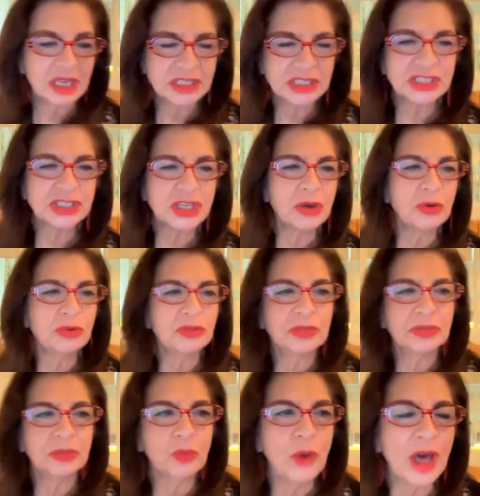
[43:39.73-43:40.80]
so
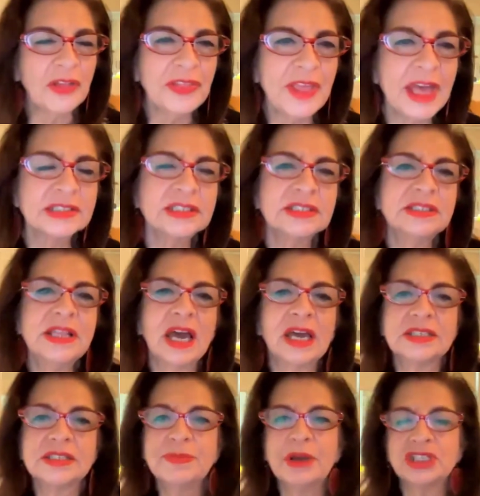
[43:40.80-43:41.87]
wealth tax is not
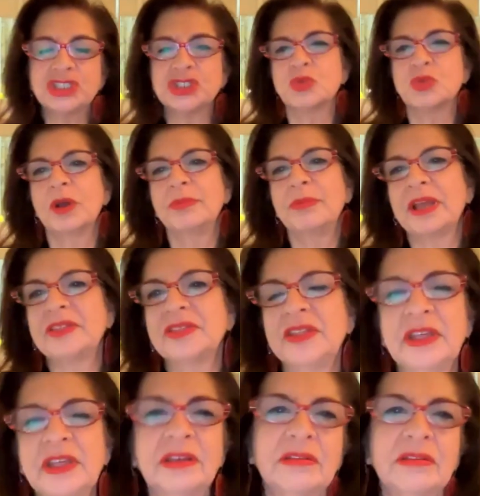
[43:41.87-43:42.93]
as much as one might
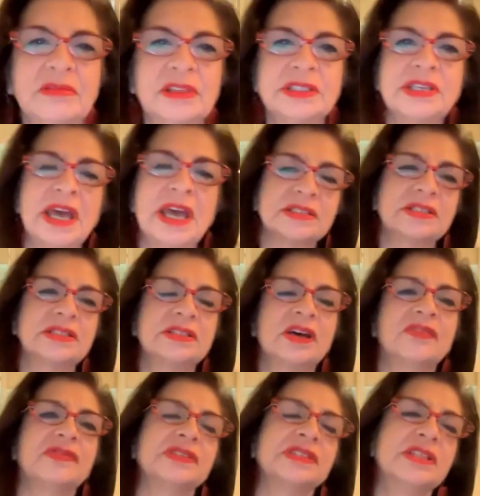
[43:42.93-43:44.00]
think. The tax
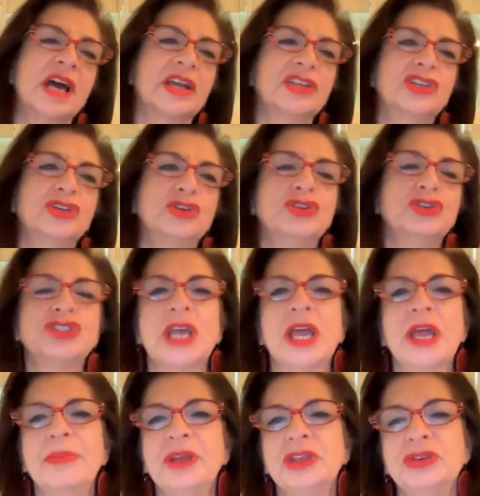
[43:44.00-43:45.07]
itself is not huge,
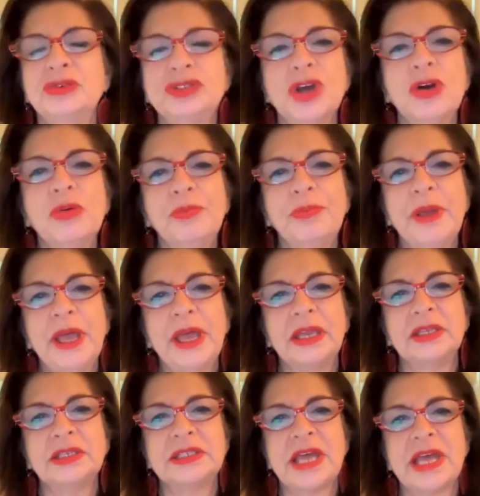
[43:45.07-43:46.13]
but you don't
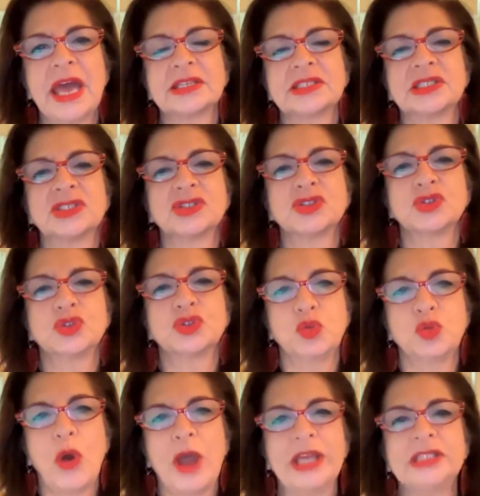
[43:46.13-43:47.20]
pay tax
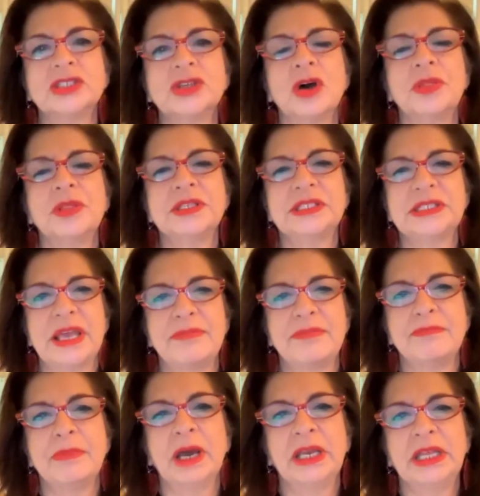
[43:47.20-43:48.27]
twice on the same
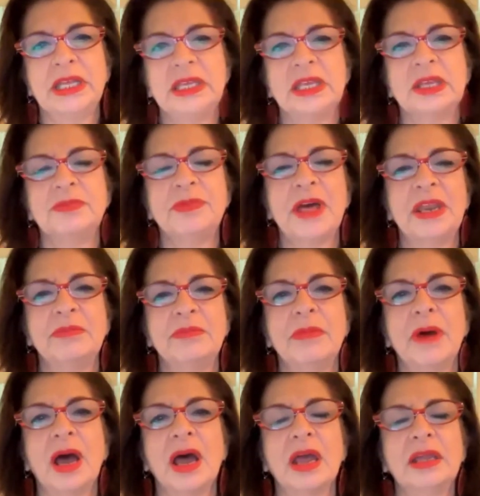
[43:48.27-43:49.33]
money. Keep that in
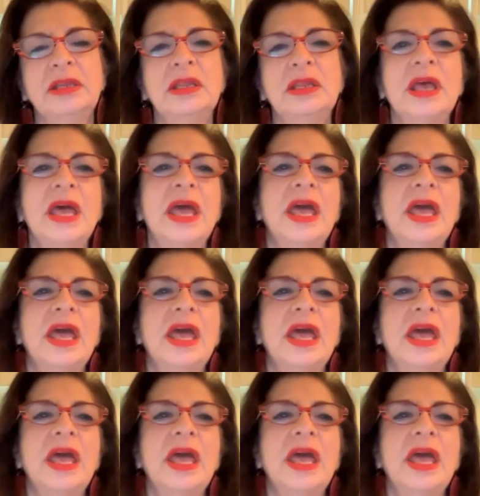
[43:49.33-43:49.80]
mind.